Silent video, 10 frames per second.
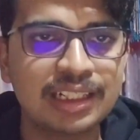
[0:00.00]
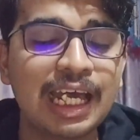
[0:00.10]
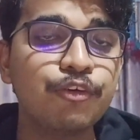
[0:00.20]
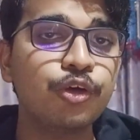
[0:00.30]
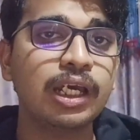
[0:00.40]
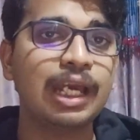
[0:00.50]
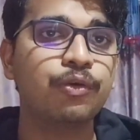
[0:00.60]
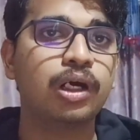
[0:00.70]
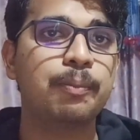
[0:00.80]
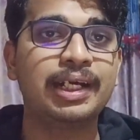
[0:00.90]
Now you
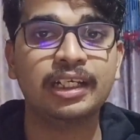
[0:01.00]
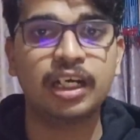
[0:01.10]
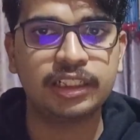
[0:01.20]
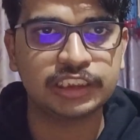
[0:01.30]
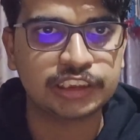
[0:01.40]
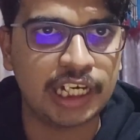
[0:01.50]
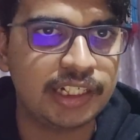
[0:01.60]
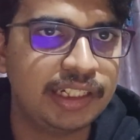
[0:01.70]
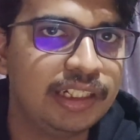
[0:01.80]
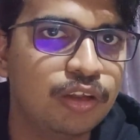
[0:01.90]
have a better
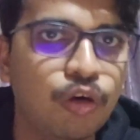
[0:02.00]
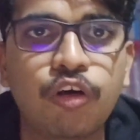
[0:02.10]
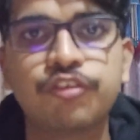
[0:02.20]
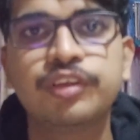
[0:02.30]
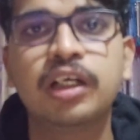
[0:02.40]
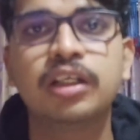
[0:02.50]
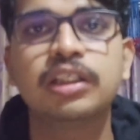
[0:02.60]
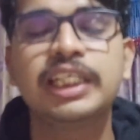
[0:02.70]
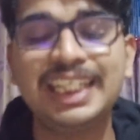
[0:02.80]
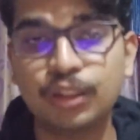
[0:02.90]
understanding of
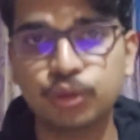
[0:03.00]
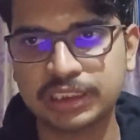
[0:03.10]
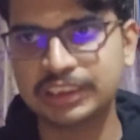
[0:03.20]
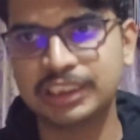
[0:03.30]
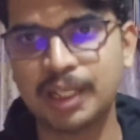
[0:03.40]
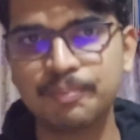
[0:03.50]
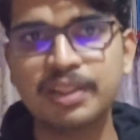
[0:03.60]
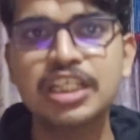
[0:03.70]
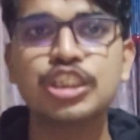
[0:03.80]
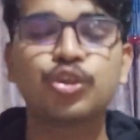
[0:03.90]
the ELO system.
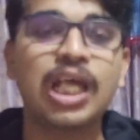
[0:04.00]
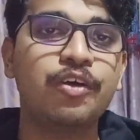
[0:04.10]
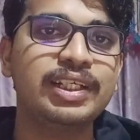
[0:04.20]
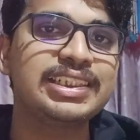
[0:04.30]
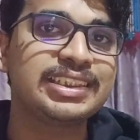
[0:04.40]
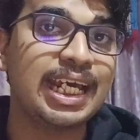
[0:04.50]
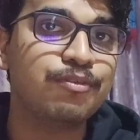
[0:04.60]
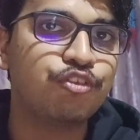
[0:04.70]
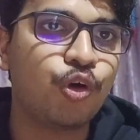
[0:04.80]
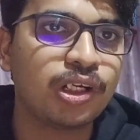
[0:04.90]
So now it's
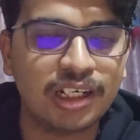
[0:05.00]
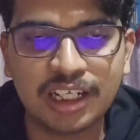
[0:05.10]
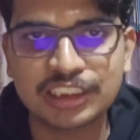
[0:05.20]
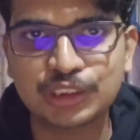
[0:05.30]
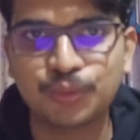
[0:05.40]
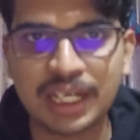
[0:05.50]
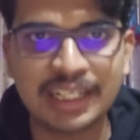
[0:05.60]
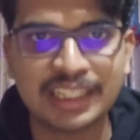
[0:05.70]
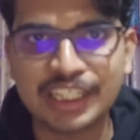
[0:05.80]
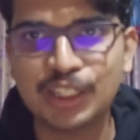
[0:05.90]
time for us to
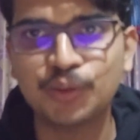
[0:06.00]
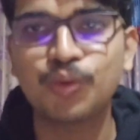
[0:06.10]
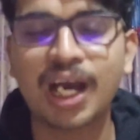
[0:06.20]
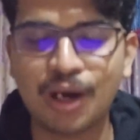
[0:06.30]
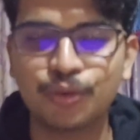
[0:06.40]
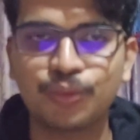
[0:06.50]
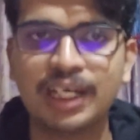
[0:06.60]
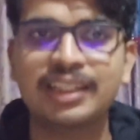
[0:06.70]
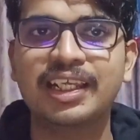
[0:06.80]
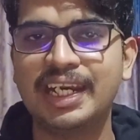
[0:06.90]
get into how to
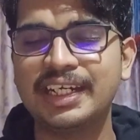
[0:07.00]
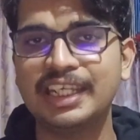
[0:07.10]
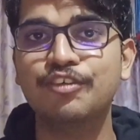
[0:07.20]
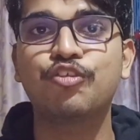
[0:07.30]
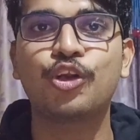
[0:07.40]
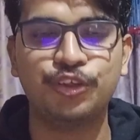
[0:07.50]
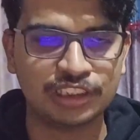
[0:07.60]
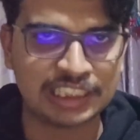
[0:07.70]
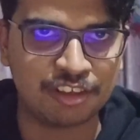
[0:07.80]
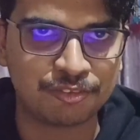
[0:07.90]
get the rating for
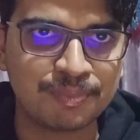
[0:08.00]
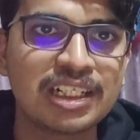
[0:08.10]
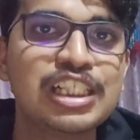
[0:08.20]
yourself.